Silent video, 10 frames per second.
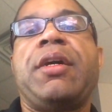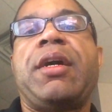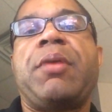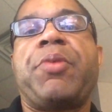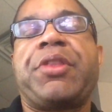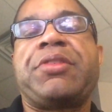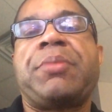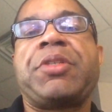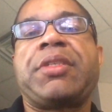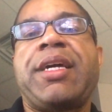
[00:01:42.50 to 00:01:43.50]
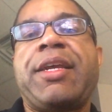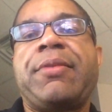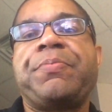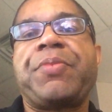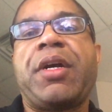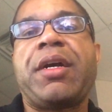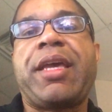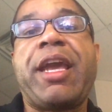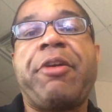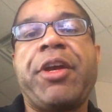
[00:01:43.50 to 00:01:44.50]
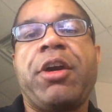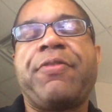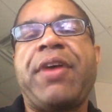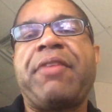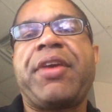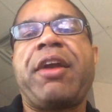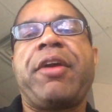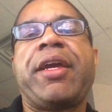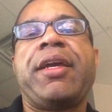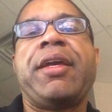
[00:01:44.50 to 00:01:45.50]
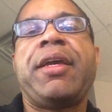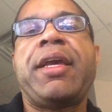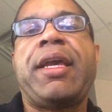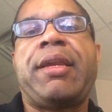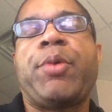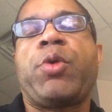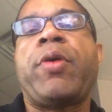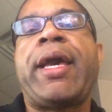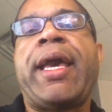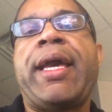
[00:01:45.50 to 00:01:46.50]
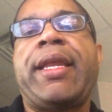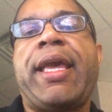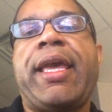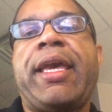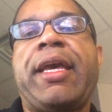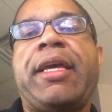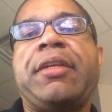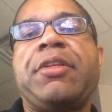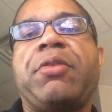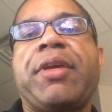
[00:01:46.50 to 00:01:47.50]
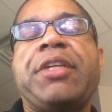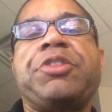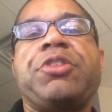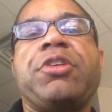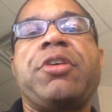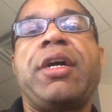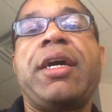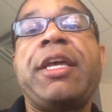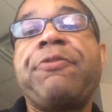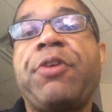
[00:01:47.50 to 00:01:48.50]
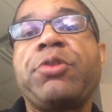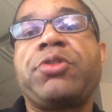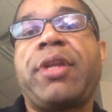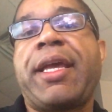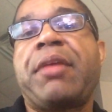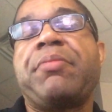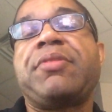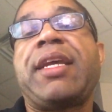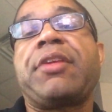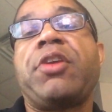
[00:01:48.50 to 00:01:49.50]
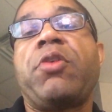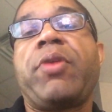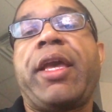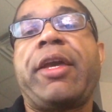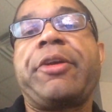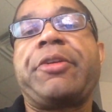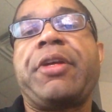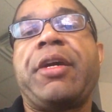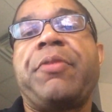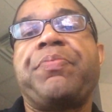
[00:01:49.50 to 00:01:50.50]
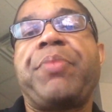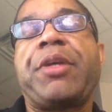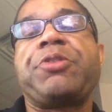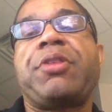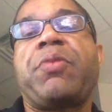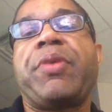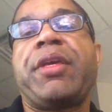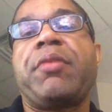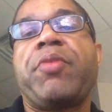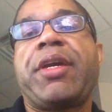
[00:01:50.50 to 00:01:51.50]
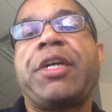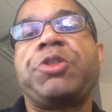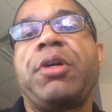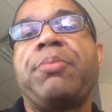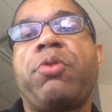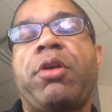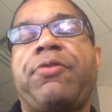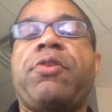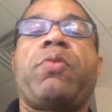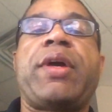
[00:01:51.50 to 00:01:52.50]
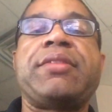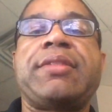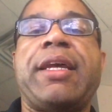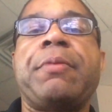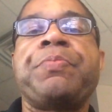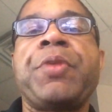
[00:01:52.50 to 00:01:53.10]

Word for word: um, with the subject line uh, carry R5 carry, and I'm gonna go ahead and you know get your uh, info so that I can take note and uh, make sure that we we got you on board for Wednesday.